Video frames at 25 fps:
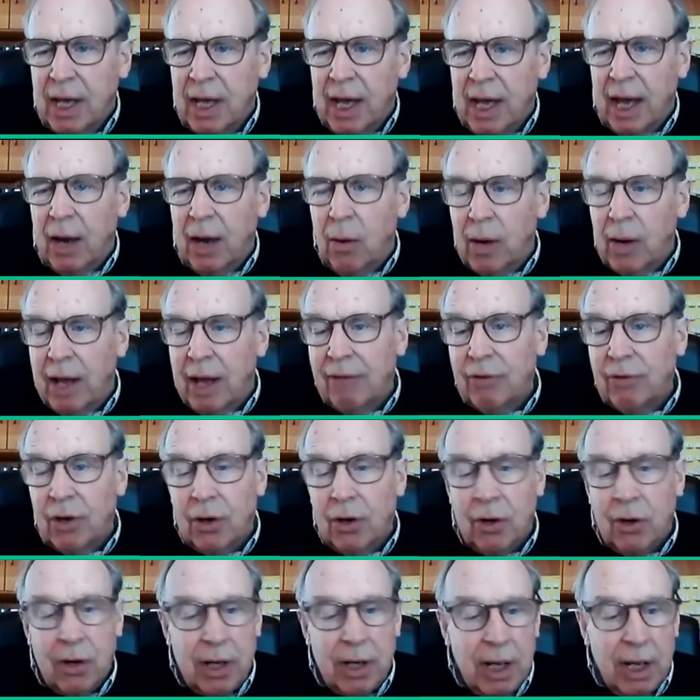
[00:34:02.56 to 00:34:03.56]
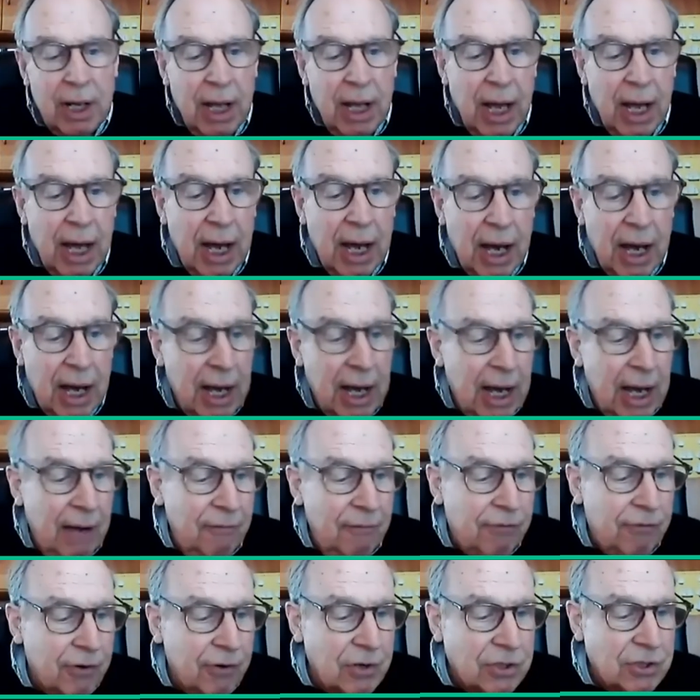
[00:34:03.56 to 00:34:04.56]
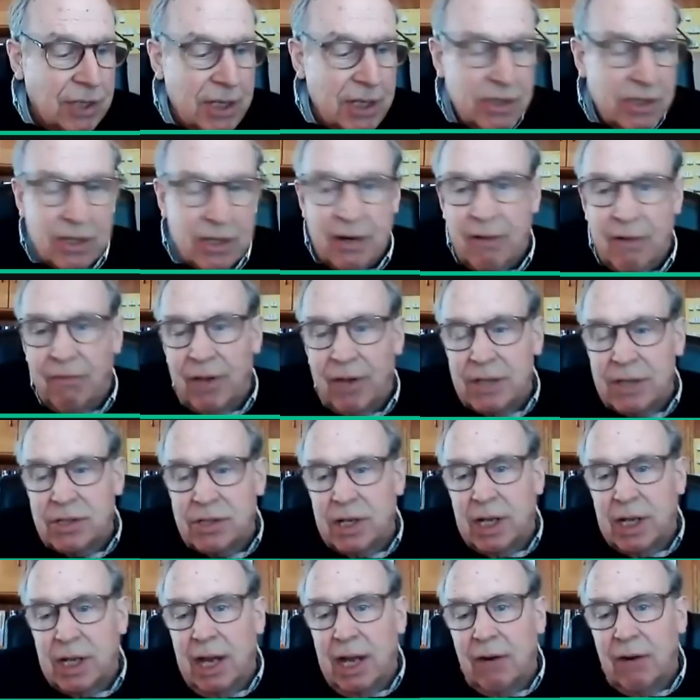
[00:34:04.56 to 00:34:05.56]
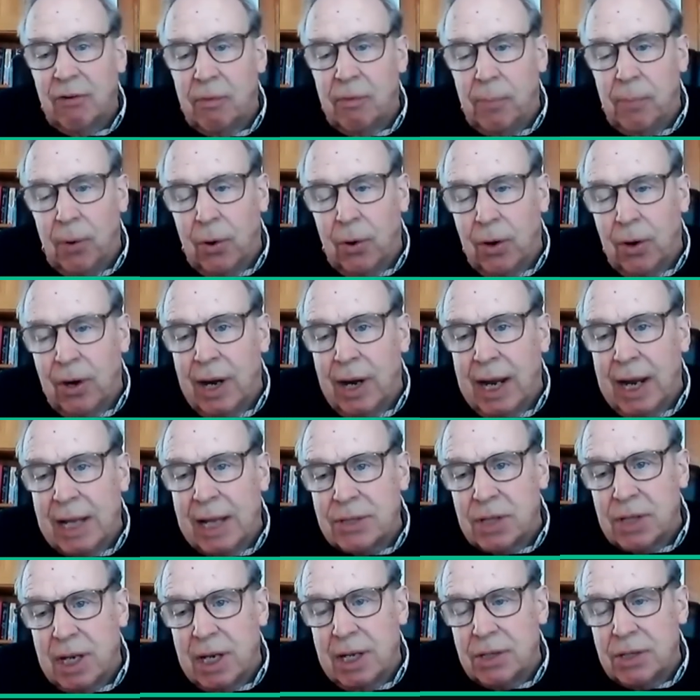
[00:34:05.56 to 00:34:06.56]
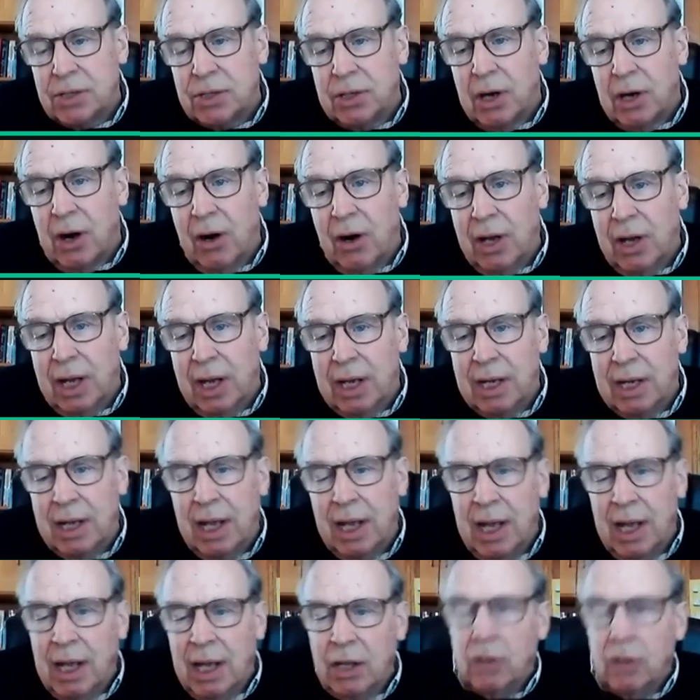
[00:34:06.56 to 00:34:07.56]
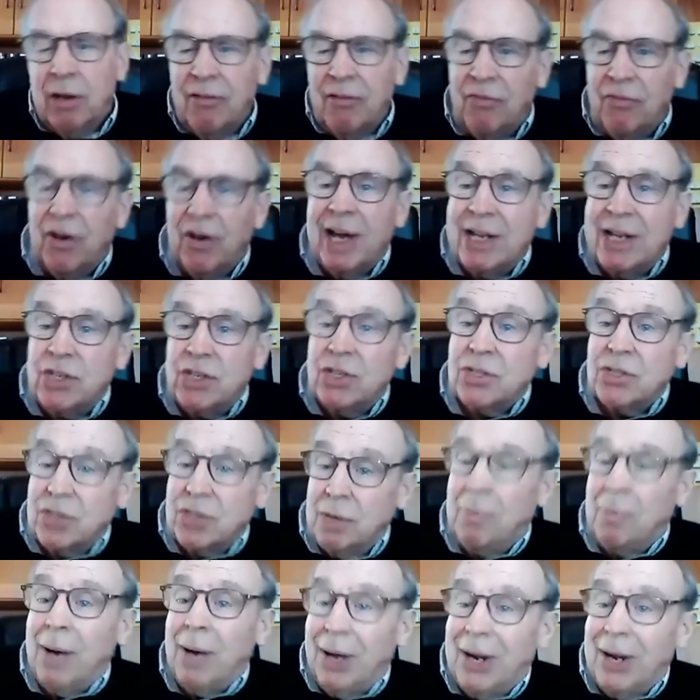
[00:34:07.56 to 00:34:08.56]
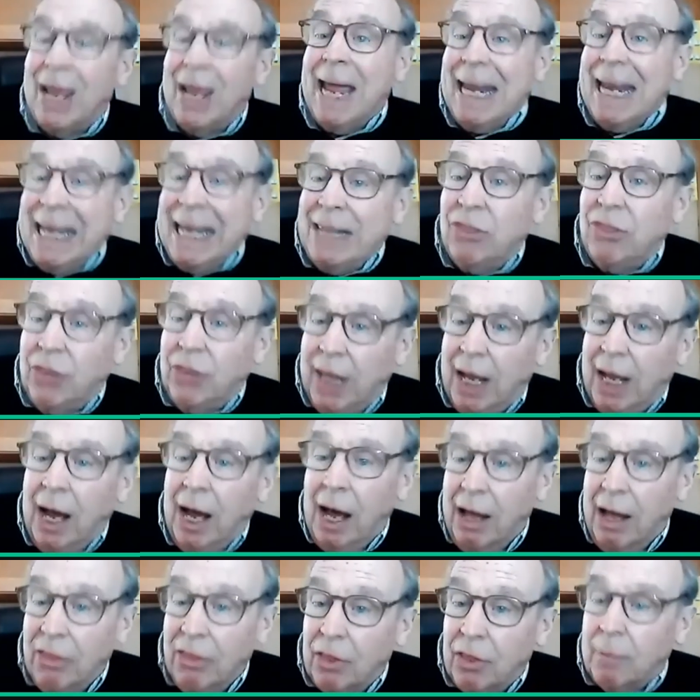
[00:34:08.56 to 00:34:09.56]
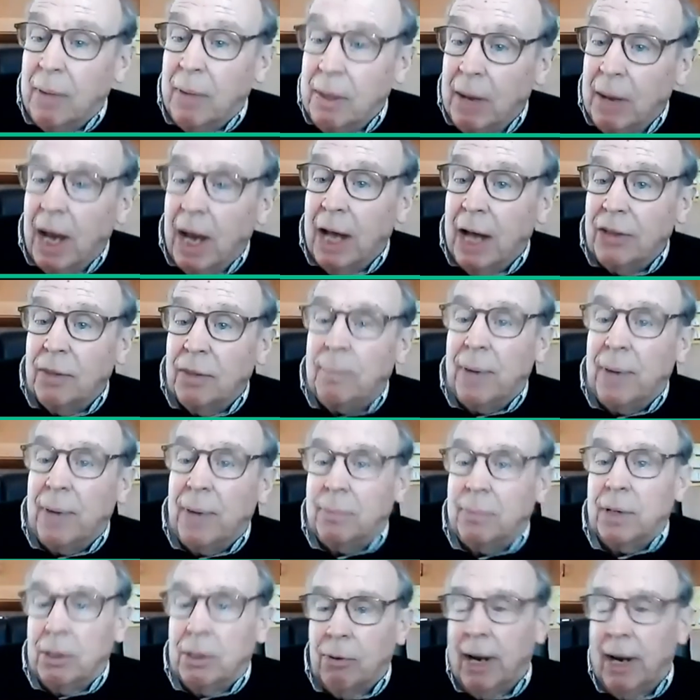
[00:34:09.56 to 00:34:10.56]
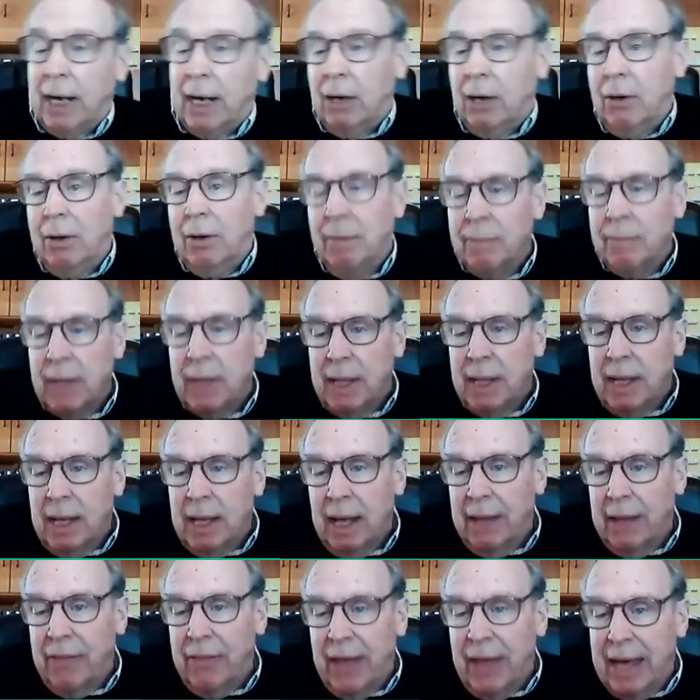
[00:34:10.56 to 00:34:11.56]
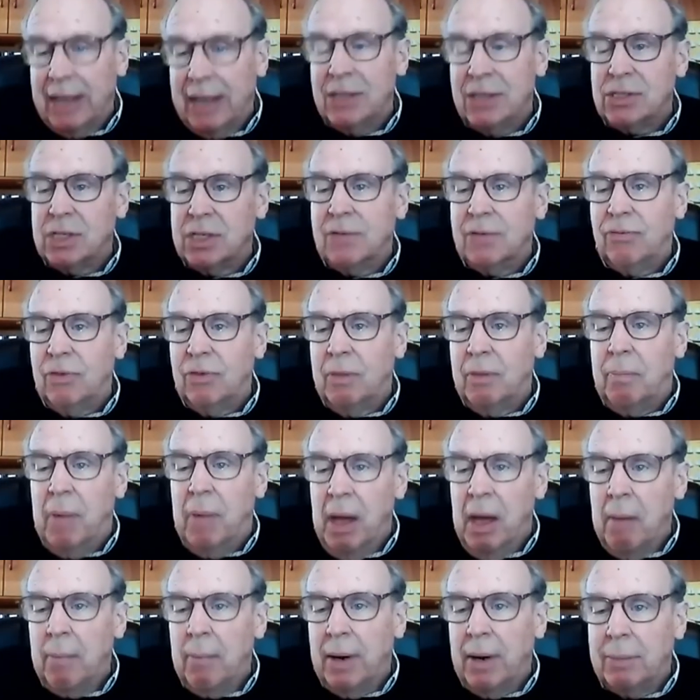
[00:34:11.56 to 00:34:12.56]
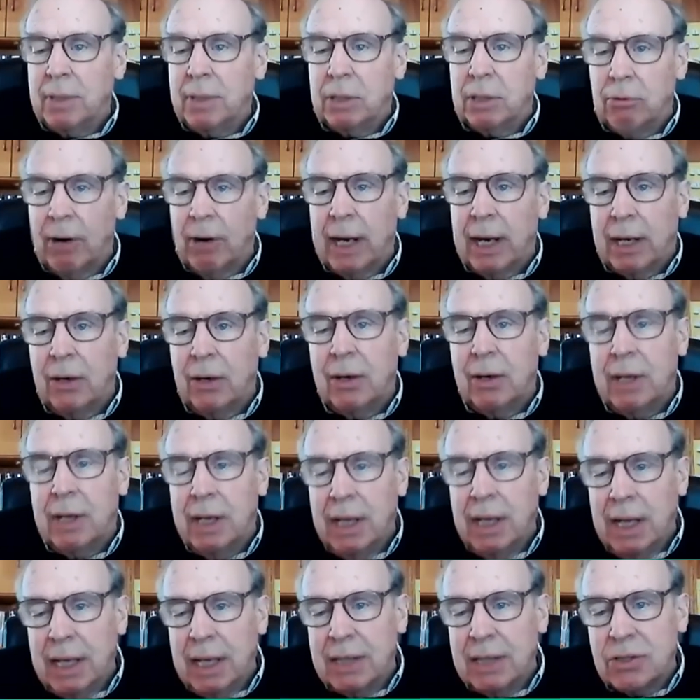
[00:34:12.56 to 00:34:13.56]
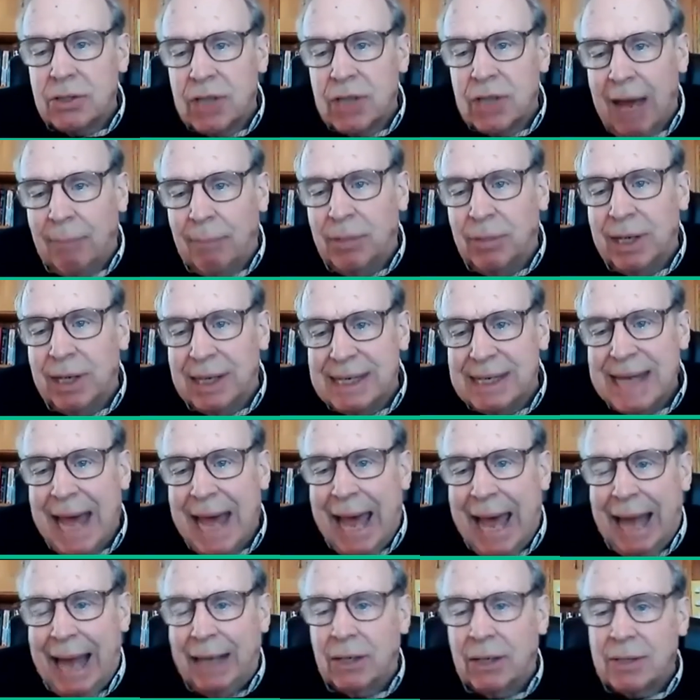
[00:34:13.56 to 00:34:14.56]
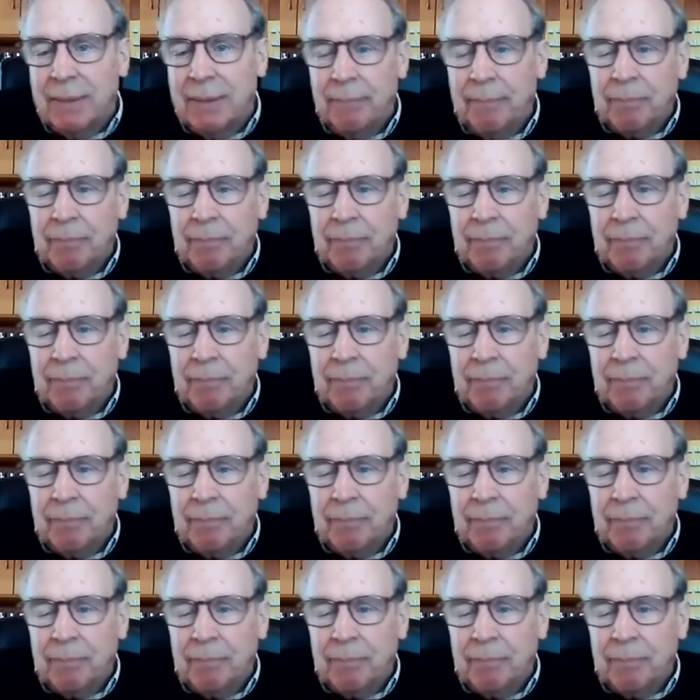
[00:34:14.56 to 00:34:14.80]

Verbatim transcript: And what I've learned, uh, first as an investigative reporter and as a historian, you can find just about anything on the on the public record and uh, that is if the public record is kept intact.